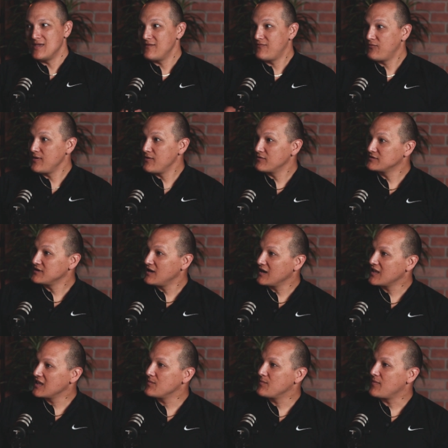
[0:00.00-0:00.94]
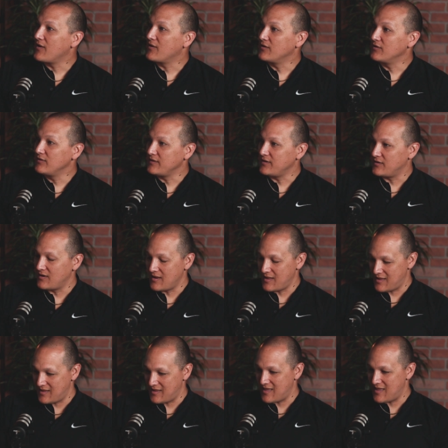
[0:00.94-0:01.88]
if we were talking about earlier
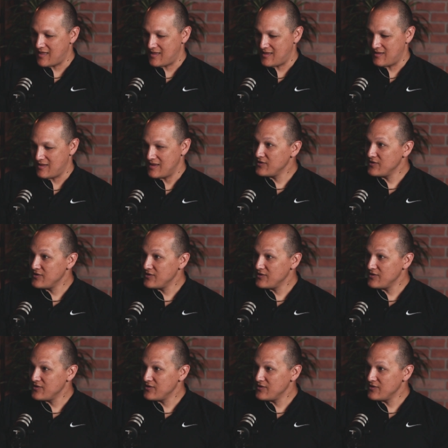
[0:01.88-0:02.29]
a